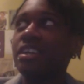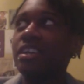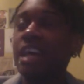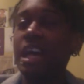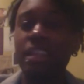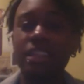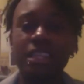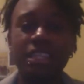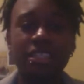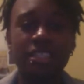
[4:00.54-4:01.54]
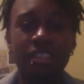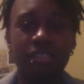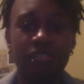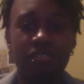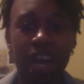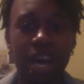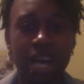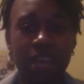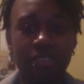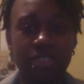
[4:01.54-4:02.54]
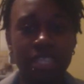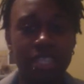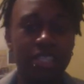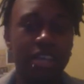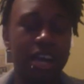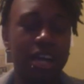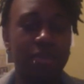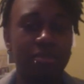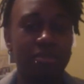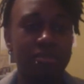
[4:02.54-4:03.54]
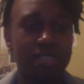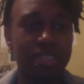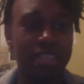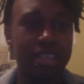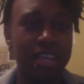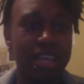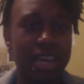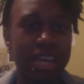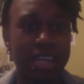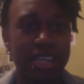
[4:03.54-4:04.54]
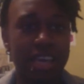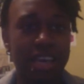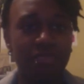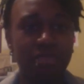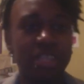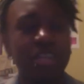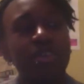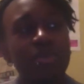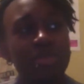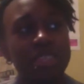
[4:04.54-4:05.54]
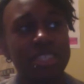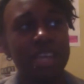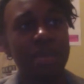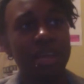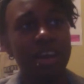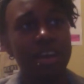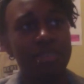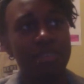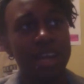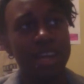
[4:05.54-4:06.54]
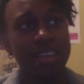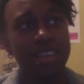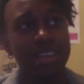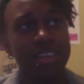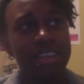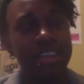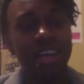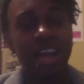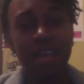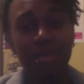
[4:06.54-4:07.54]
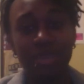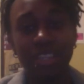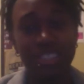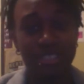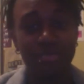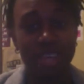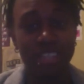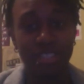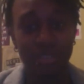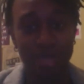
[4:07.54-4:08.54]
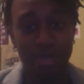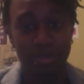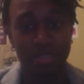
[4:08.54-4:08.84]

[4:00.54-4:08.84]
at least 5-6 times, and I really hope this time I got it right. I really should write a script